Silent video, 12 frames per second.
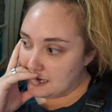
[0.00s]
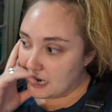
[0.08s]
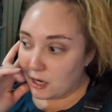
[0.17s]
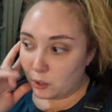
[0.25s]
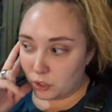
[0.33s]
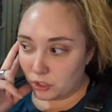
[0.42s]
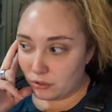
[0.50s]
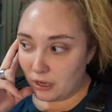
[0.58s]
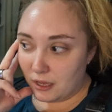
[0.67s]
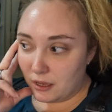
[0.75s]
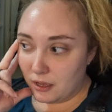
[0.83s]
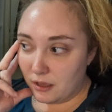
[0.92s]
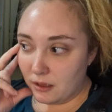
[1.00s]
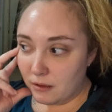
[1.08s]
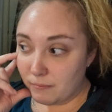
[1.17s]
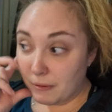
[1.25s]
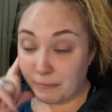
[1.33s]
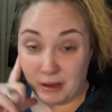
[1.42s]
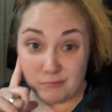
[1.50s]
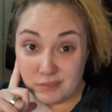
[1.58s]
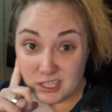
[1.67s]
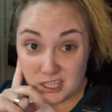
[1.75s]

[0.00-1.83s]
I ordered my mom's